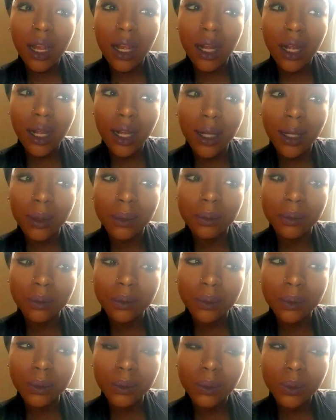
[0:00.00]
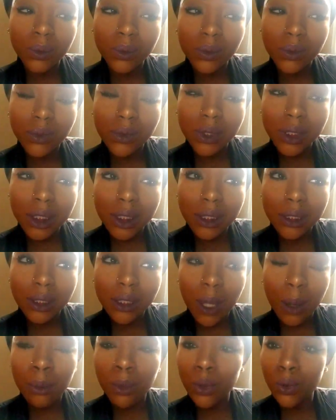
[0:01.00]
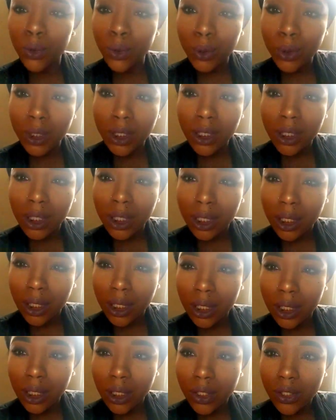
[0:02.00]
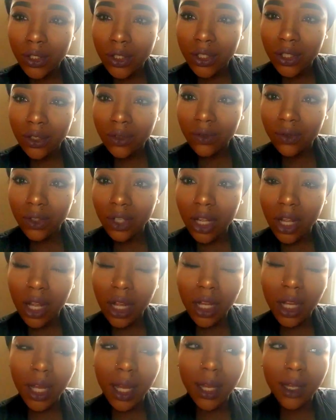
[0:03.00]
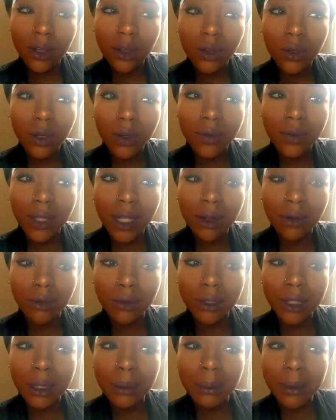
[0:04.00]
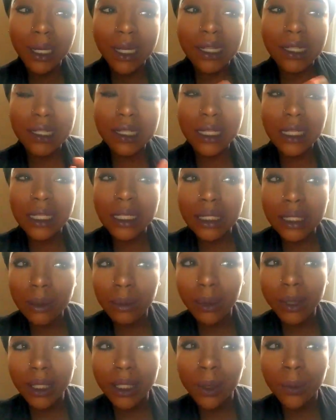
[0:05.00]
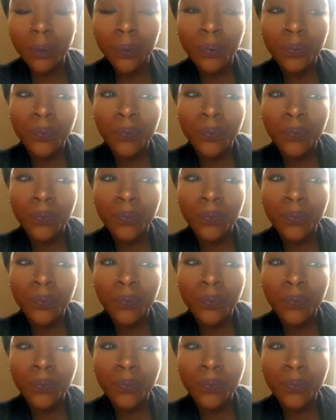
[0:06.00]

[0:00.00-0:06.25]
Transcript: um, mood to vlog. I don't know if that really makes sense, but